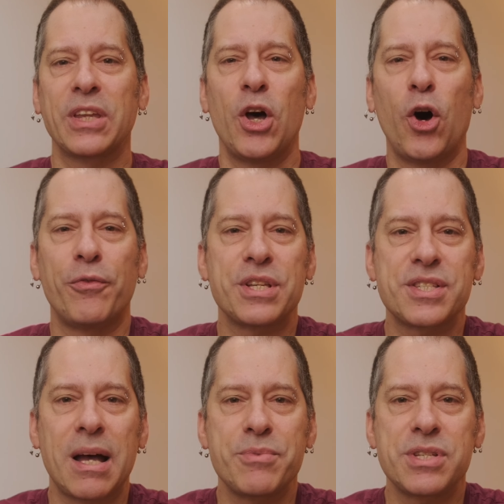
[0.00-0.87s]
of the
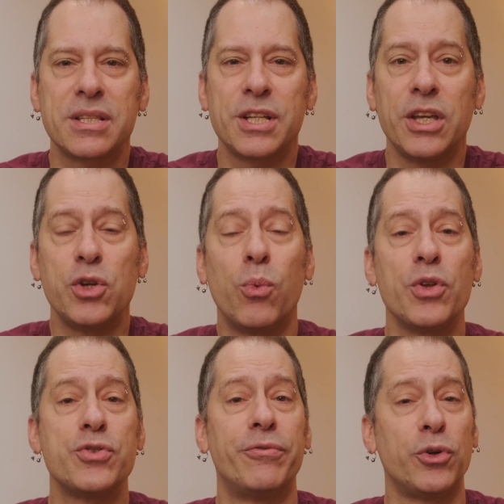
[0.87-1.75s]
subject you
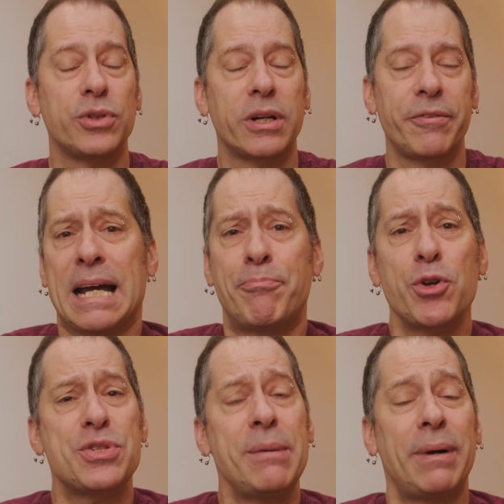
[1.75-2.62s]
want to photograph. A pro
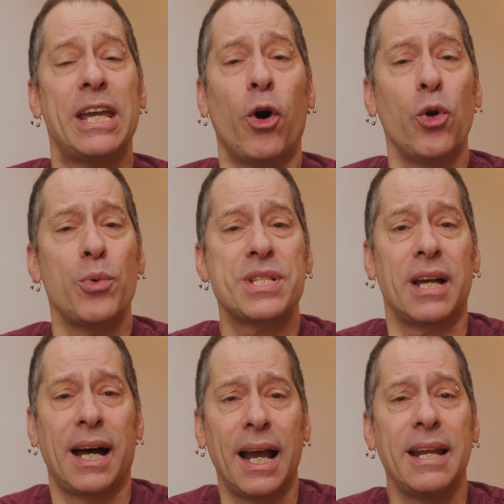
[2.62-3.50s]
tip, I always
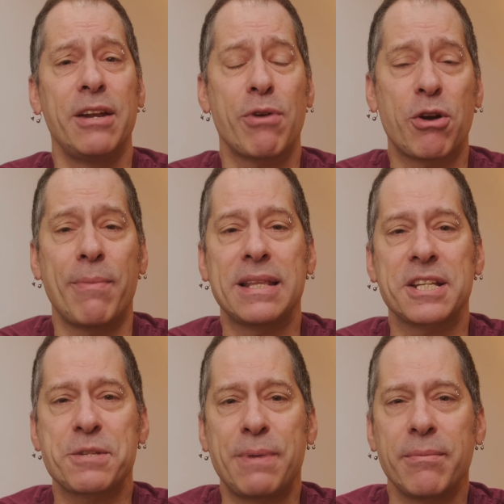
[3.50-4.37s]
highly recommend
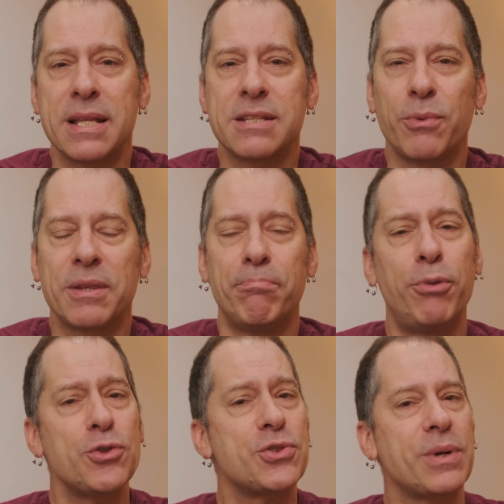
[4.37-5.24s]
experimenting with
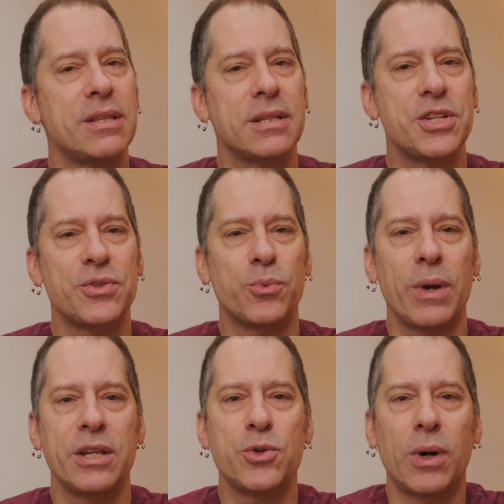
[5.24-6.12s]
both orientation
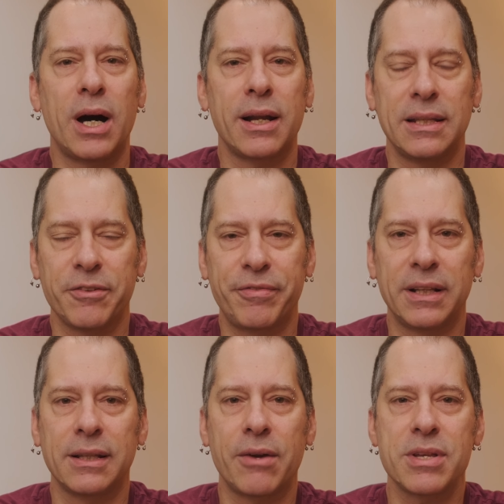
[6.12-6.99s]
when you are in the
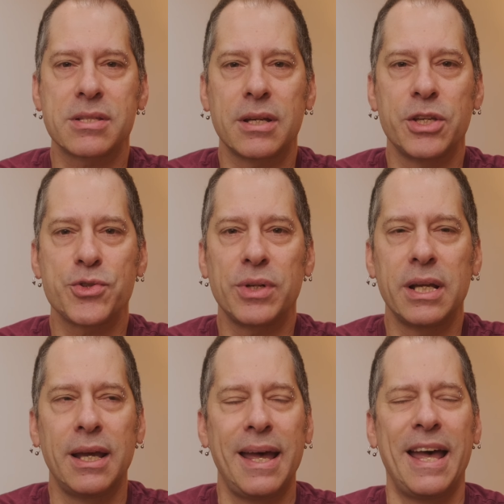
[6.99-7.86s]
field. There is
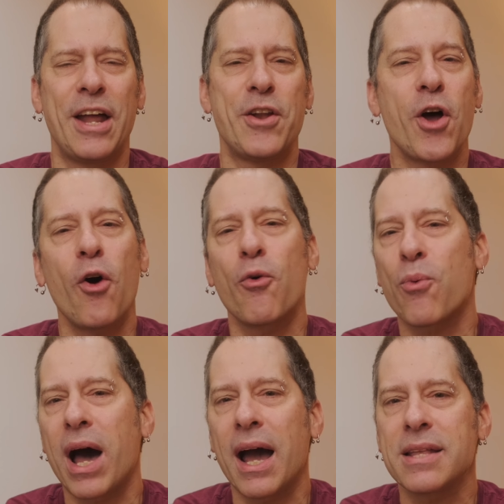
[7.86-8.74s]
usually no
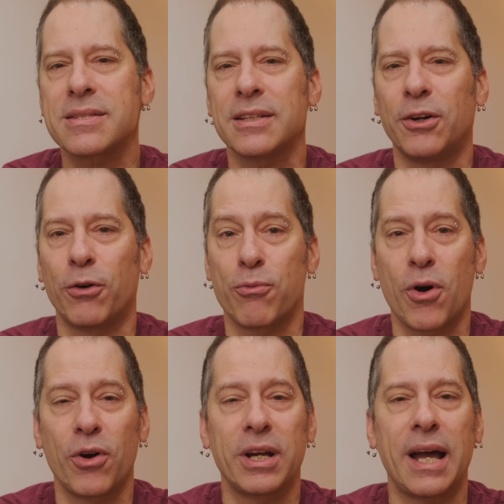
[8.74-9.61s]
right or
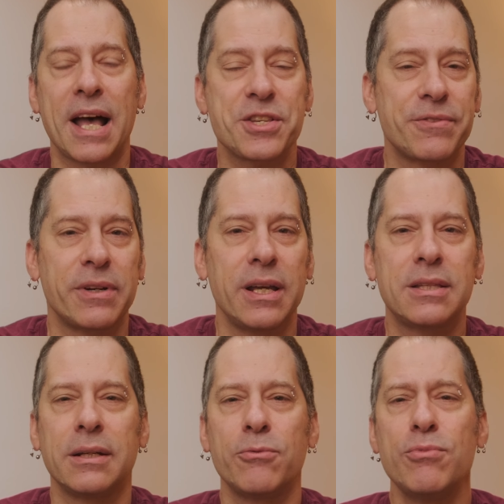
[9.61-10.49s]
wrong answer.
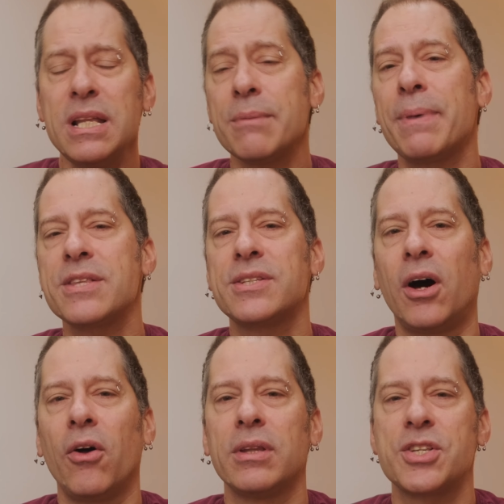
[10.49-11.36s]
It really depends
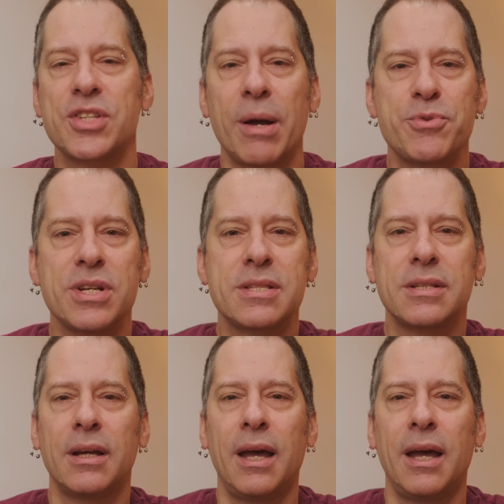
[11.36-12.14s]
on the subject